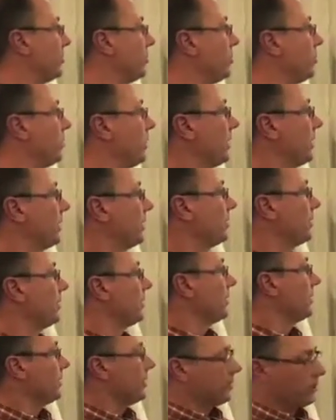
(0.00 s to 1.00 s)
You
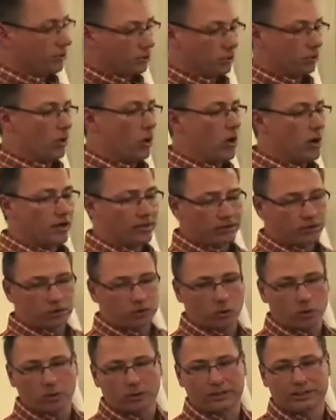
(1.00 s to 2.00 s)
log the
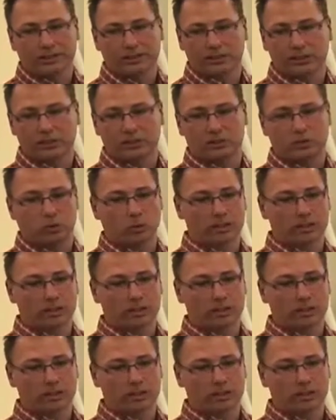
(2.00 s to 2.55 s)
soil conditions,